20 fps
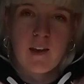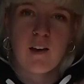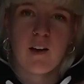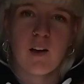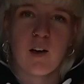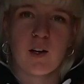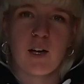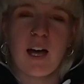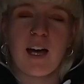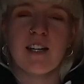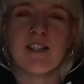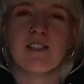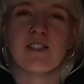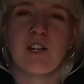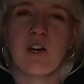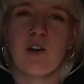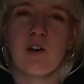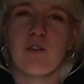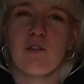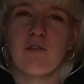Okay,
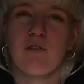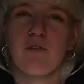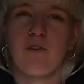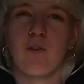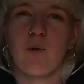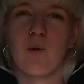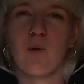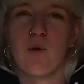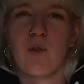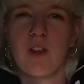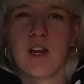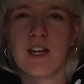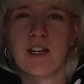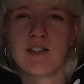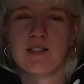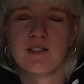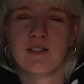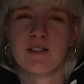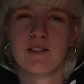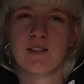so for
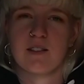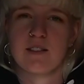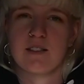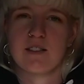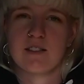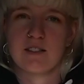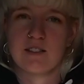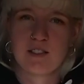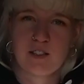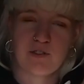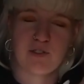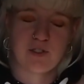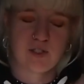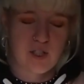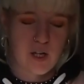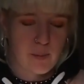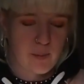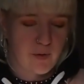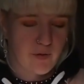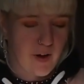this different
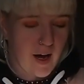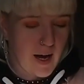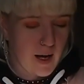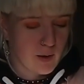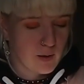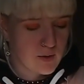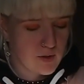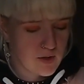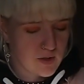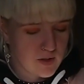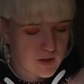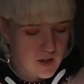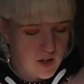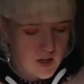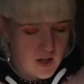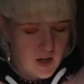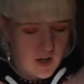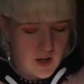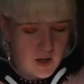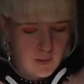type of house,
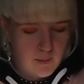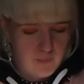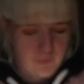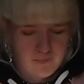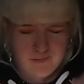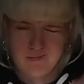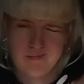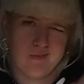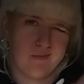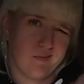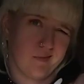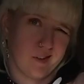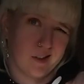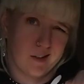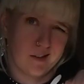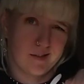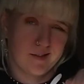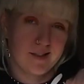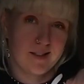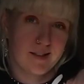
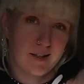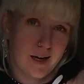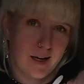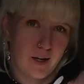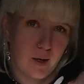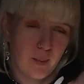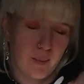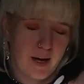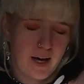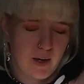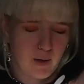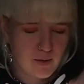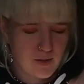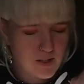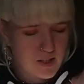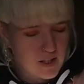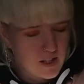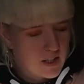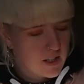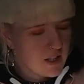stand-up house,
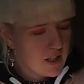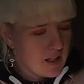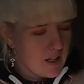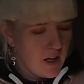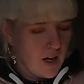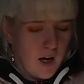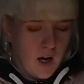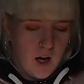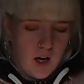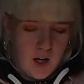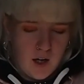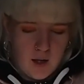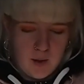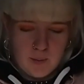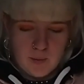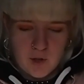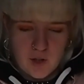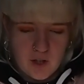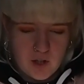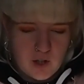
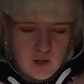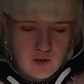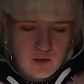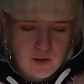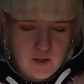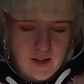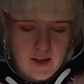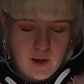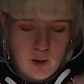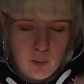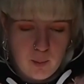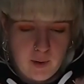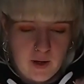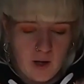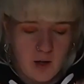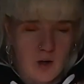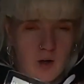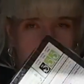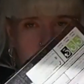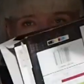I'm going to use a little bit
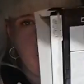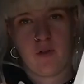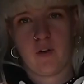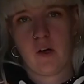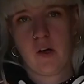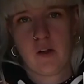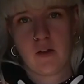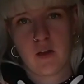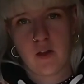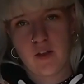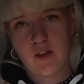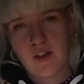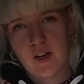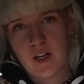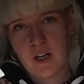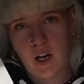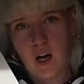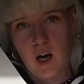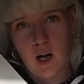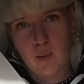of the
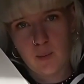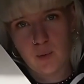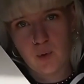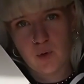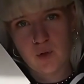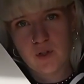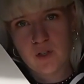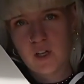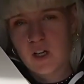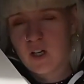thinner cardboard.